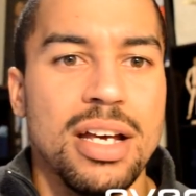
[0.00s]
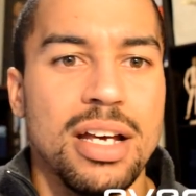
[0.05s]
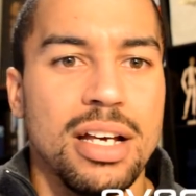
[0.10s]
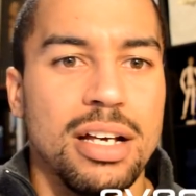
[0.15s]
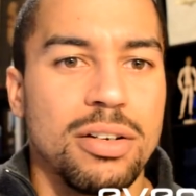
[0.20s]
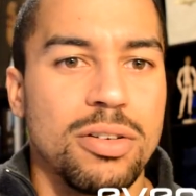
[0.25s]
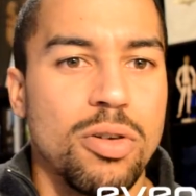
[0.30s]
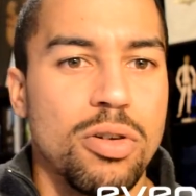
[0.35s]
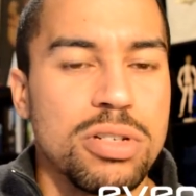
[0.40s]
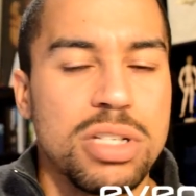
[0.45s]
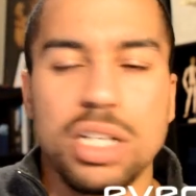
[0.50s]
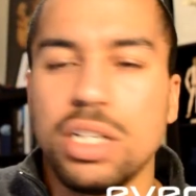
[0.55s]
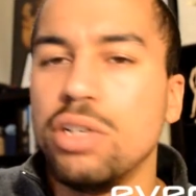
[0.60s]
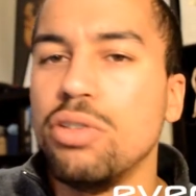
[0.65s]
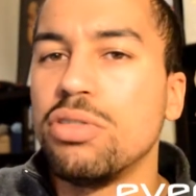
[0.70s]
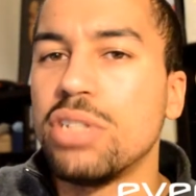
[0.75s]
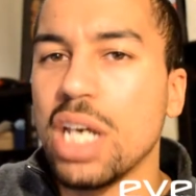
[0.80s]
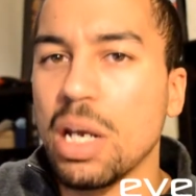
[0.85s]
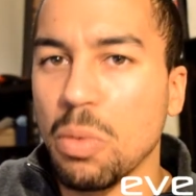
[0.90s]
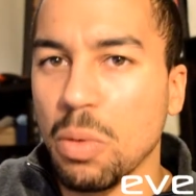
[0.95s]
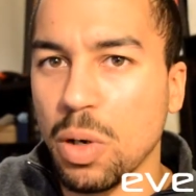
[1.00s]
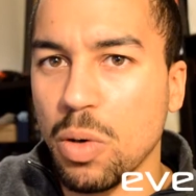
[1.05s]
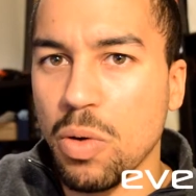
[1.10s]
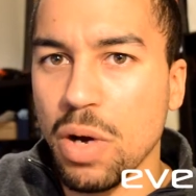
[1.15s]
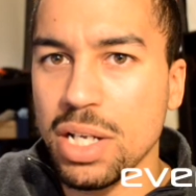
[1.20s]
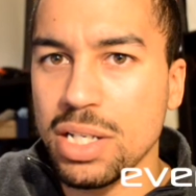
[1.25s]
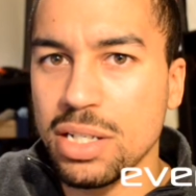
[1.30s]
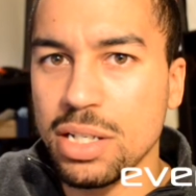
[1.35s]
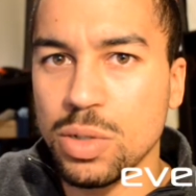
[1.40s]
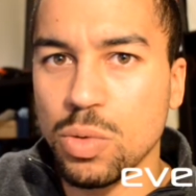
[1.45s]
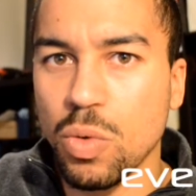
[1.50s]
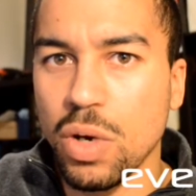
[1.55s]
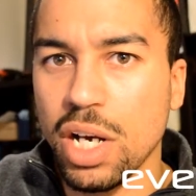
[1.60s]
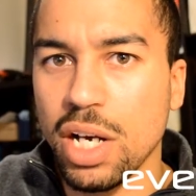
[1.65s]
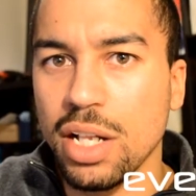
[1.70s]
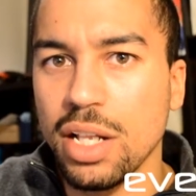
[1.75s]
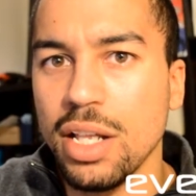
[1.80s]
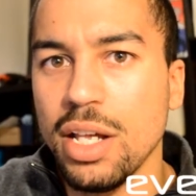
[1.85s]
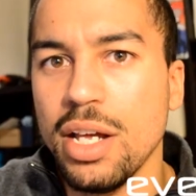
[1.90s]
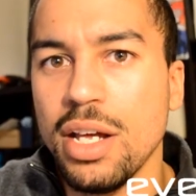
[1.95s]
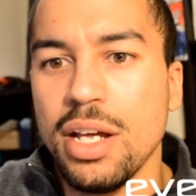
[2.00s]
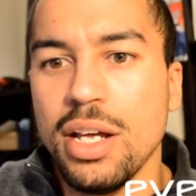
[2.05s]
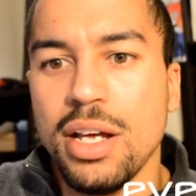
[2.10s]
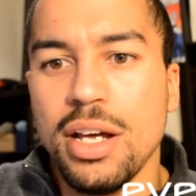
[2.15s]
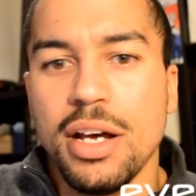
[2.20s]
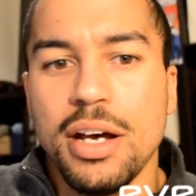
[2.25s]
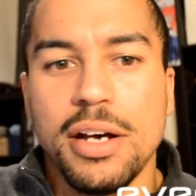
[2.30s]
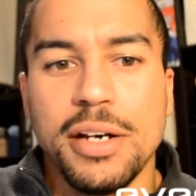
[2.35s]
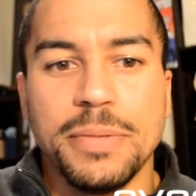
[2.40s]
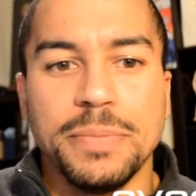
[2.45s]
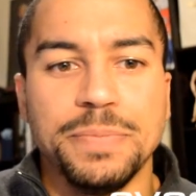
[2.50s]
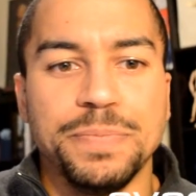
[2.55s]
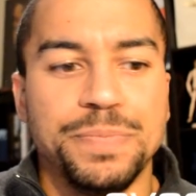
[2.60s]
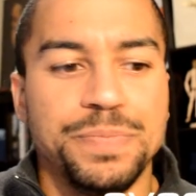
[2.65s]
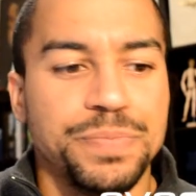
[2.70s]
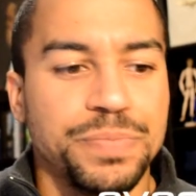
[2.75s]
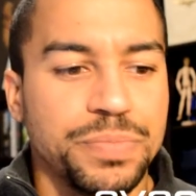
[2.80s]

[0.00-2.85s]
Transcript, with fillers: of course, I do take requests as well, um,